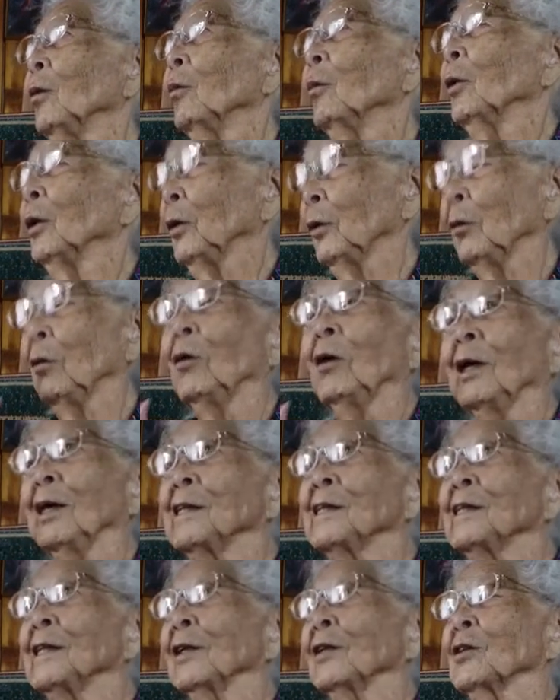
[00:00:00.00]
when you're
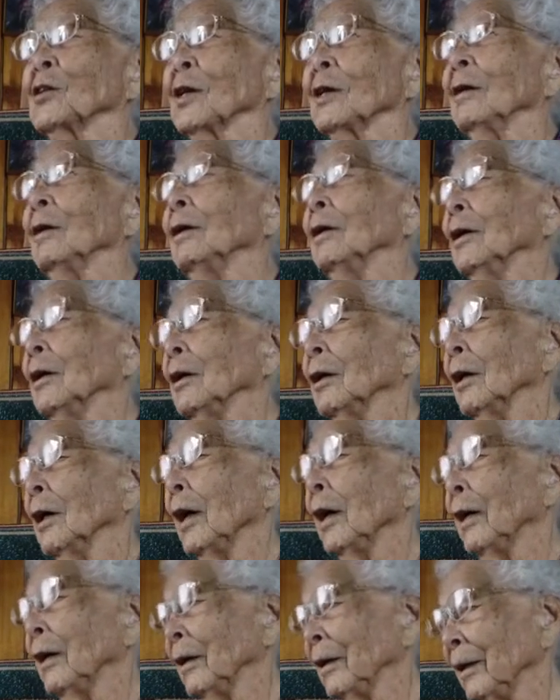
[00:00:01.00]
listening, you say,
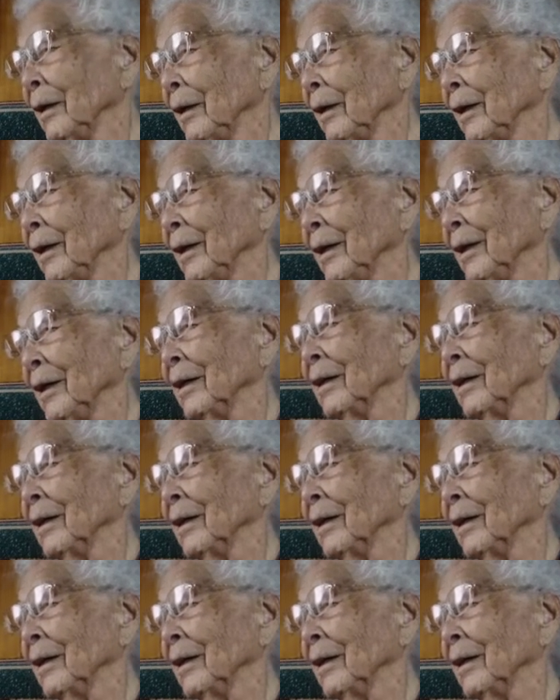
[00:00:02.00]
"Ahe,